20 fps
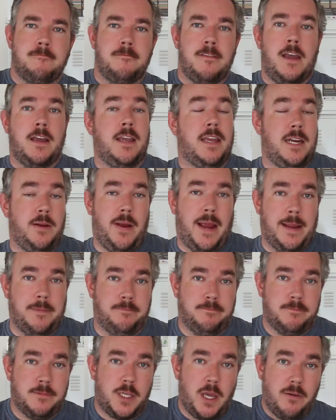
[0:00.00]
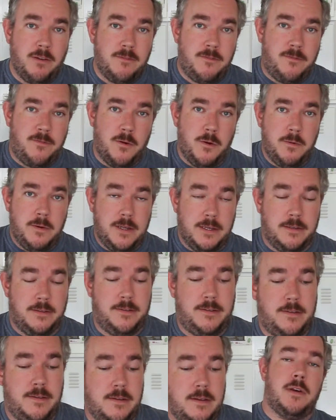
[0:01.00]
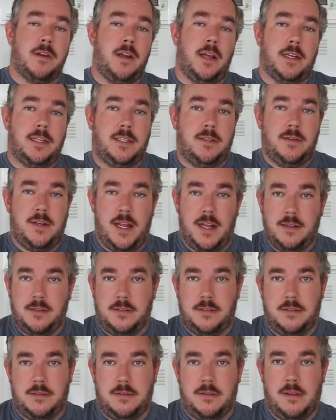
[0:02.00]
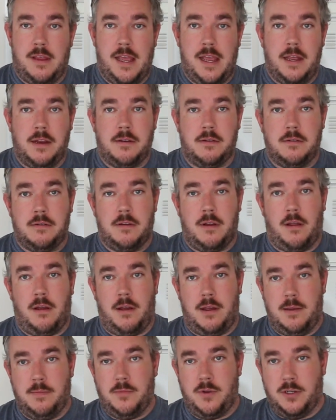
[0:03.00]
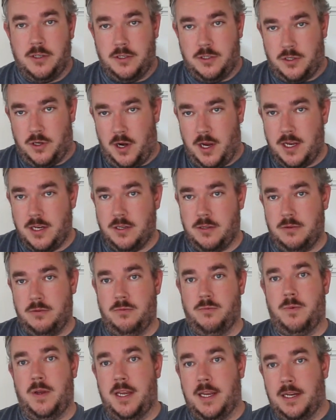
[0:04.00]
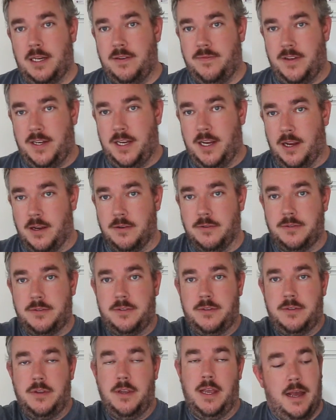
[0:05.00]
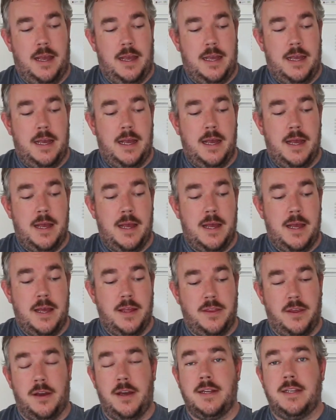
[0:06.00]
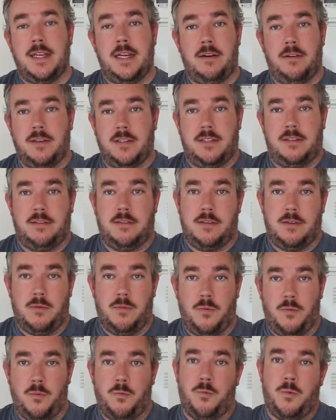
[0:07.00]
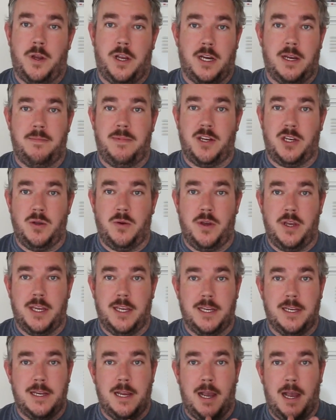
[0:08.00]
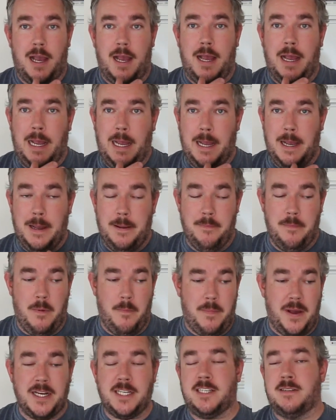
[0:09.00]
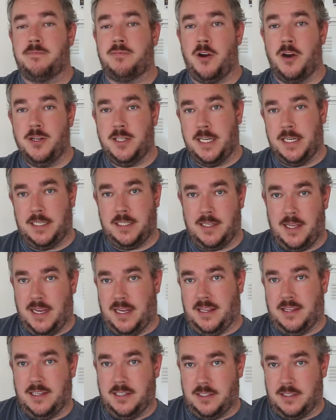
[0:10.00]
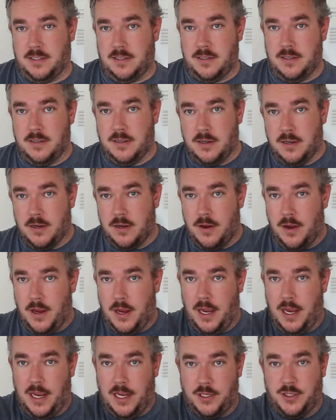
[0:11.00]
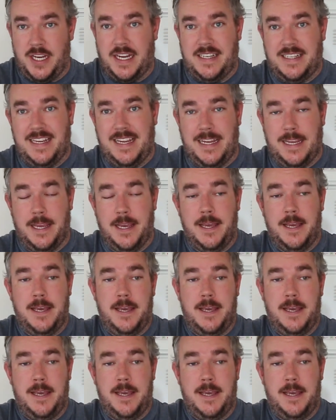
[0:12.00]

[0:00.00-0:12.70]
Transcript: Anyway, going forward, I'd like to announce that I'm going to try and do weekly videos. The idea is we're going to be doing a bunch of projects like this GT.